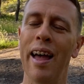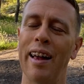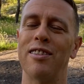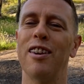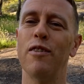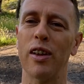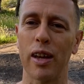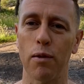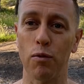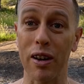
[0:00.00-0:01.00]
And Shiva
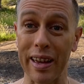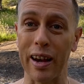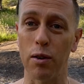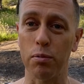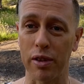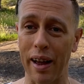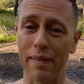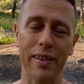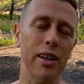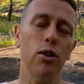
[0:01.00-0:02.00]
Lingam really helps
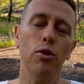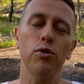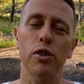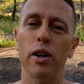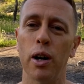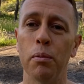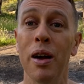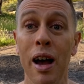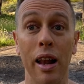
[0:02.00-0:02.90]
that. It can also help